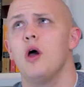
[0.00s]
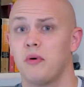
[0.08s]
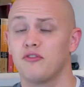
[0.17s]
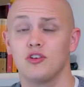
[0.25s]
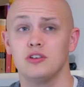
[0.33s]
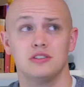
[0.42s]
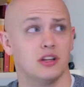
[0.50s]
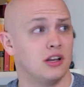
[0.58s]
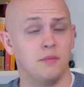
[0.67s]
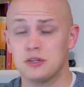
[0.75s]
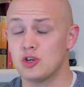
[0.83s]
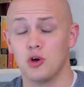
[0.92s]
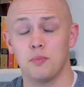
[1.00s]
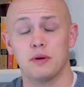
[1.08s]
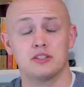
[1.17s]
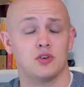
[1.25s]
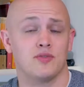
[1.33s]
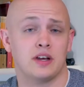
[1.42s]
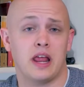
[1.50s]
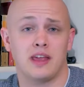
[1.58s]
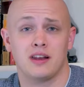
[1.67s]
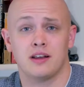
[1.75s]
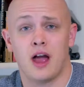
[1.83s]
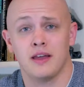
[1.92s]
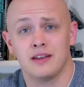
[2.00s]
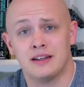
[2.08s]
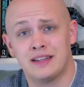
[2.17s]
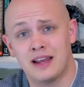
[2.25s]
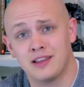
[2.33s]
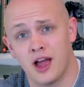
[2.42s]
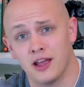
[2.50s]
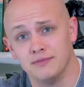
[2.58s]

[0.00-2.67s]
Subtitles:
but first, let me show you a picture of a naked guy and a dead guy.